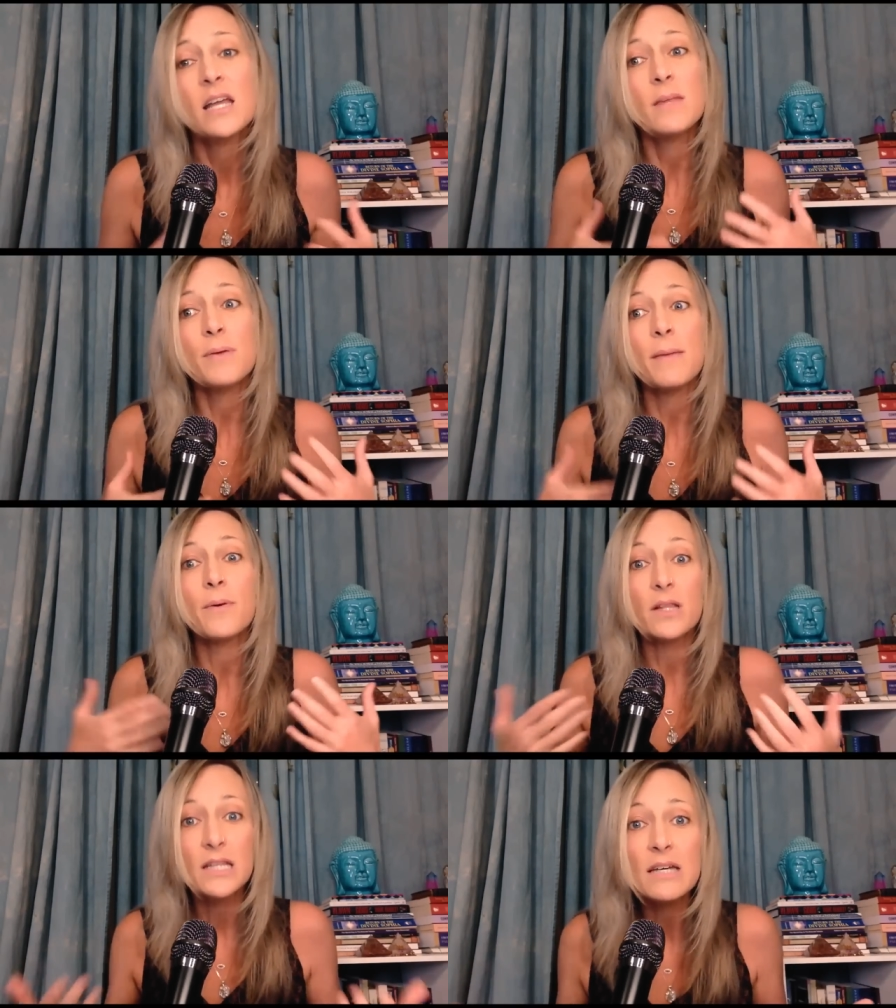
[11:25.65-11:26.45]
The
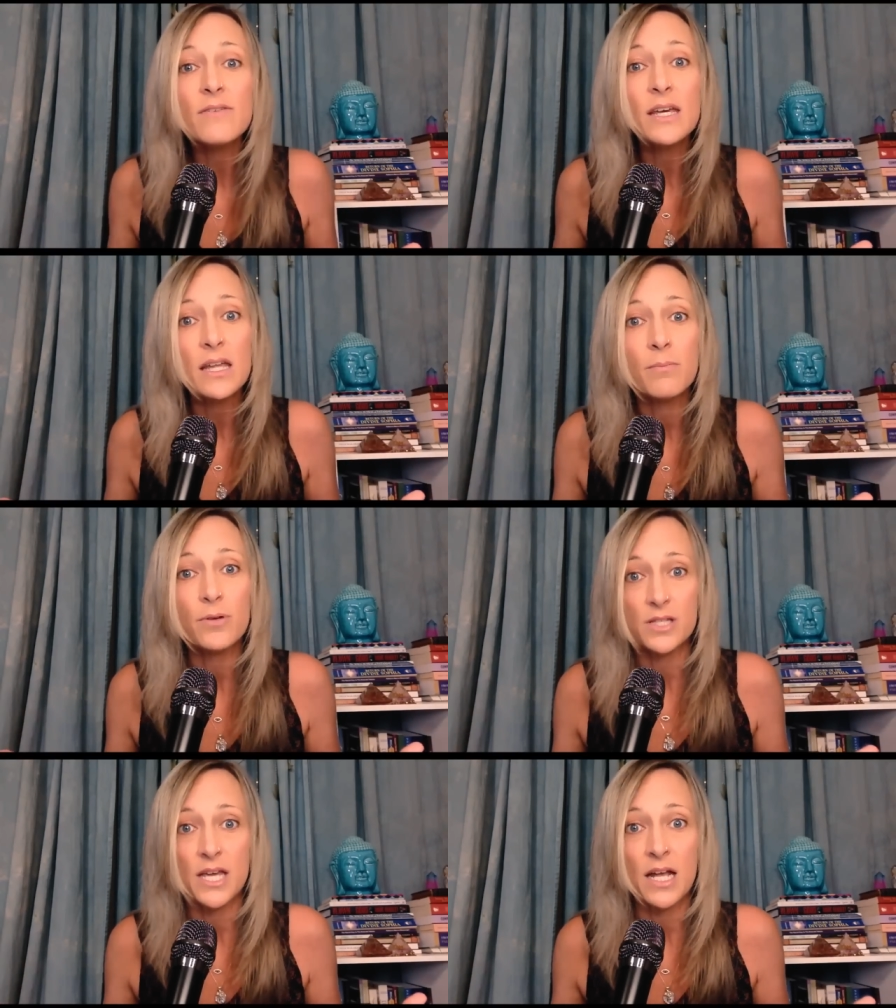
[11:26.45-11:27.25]
people living in
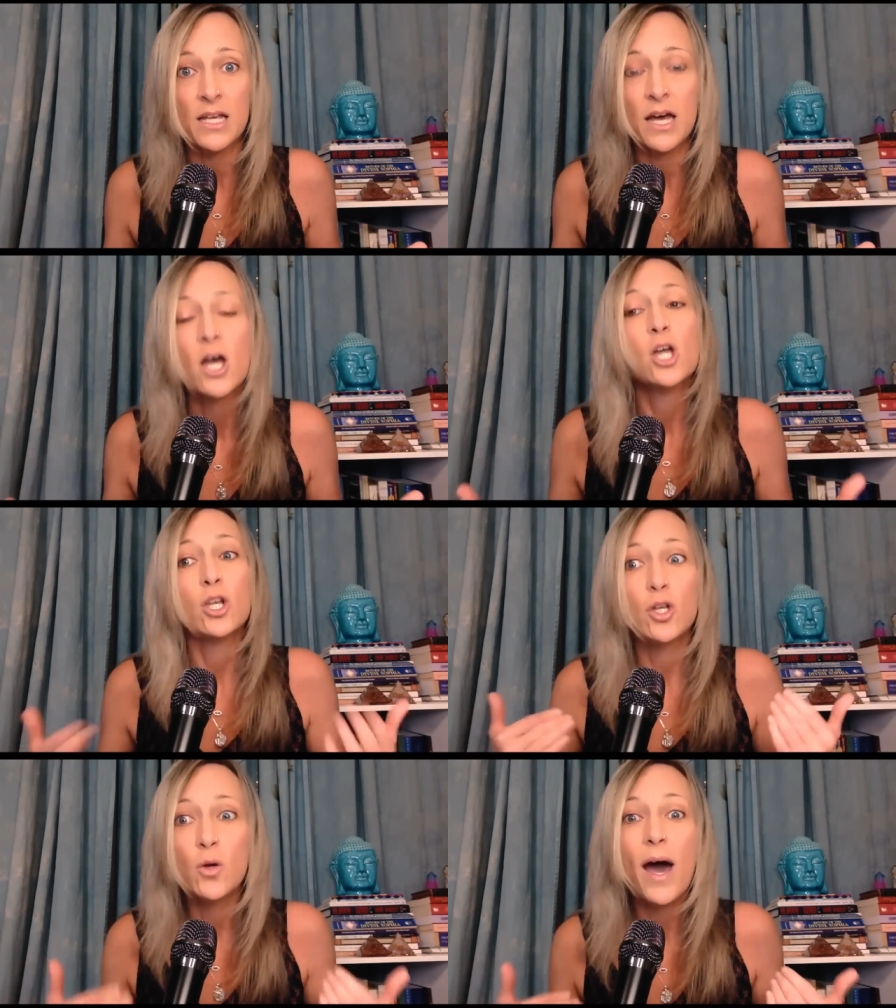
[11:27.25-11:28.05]
Britannia
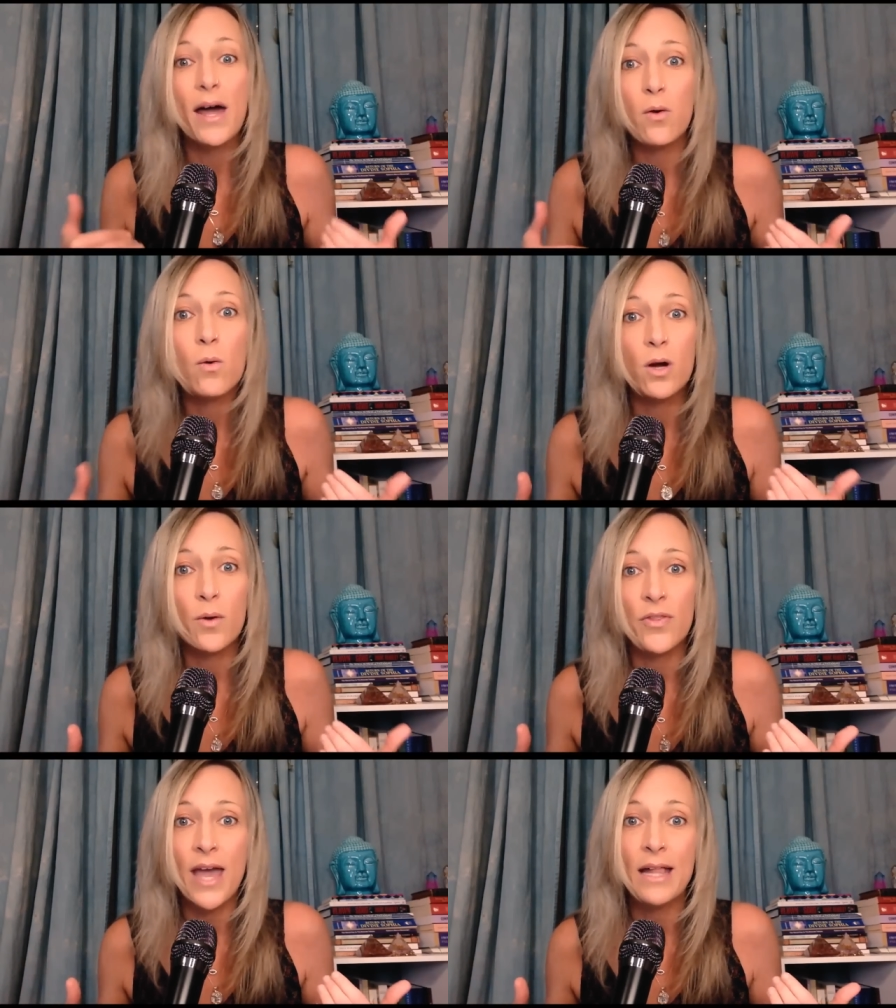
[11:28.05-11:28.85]
knew how to work
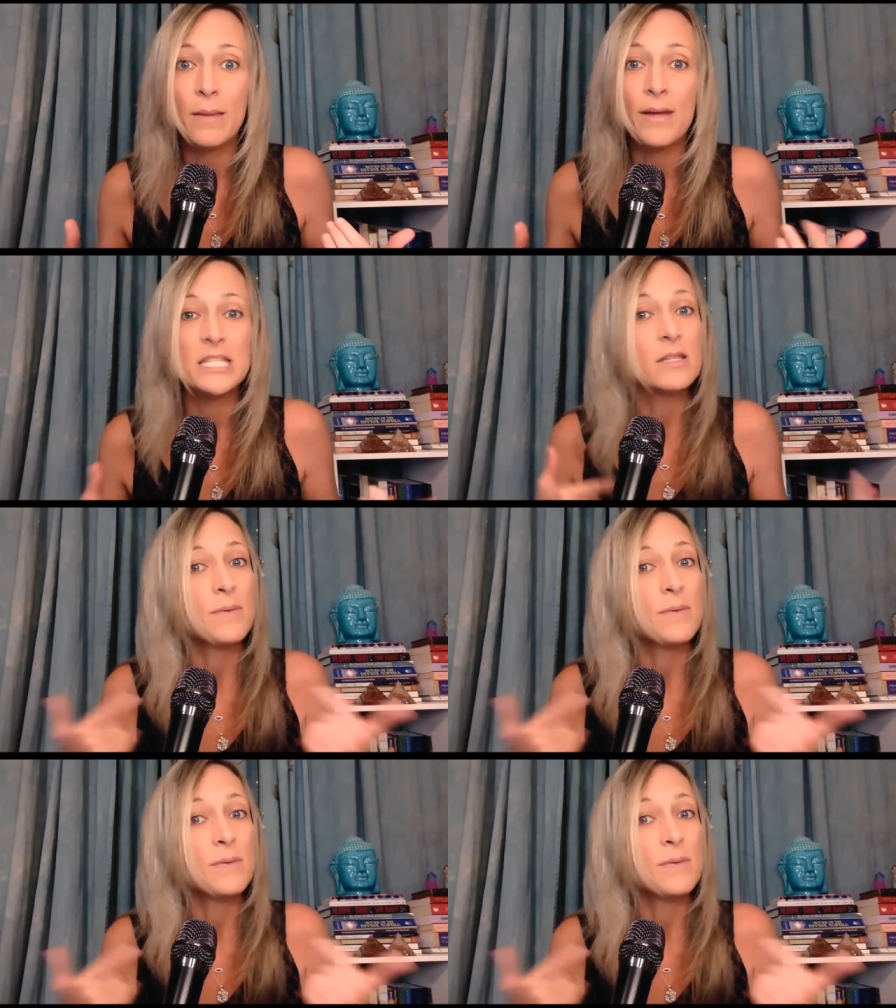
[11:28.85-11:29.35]
with the elements.